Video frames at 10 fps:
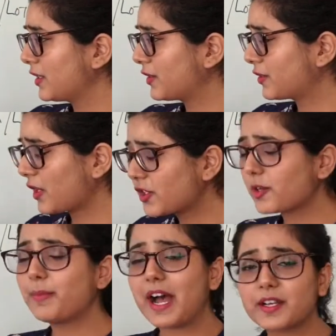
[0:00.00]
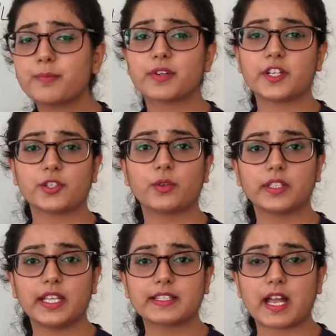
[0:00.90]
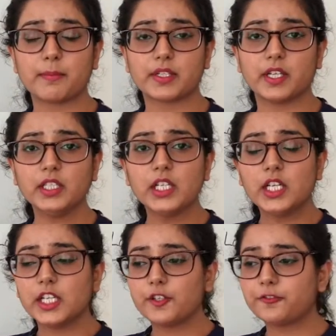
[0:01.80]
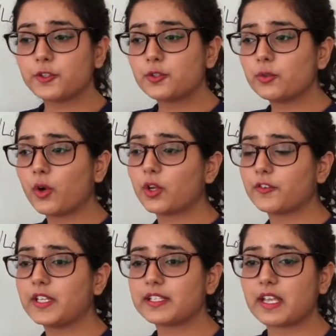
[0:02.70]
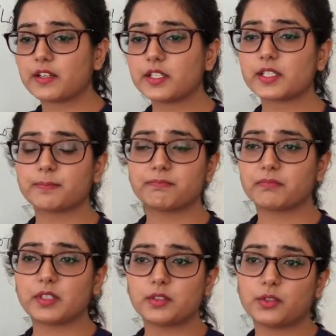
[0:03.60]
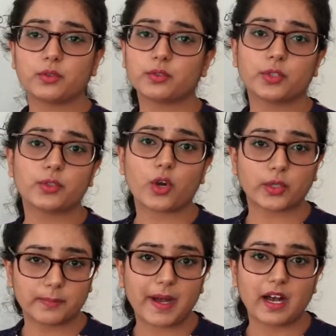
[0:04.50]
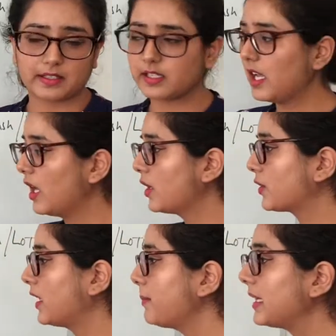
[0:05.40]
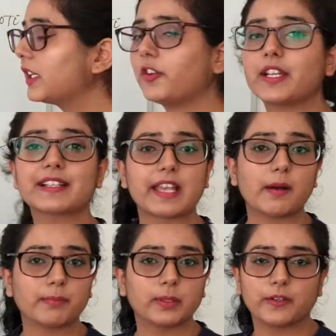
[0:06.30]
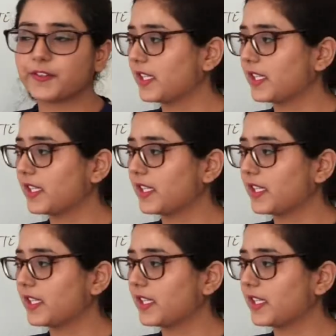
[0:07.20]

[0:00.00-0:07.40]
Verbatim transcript: such a bad impression on the examiner. If you do all of these errors, you, you're not going to pass. So let me give you an example of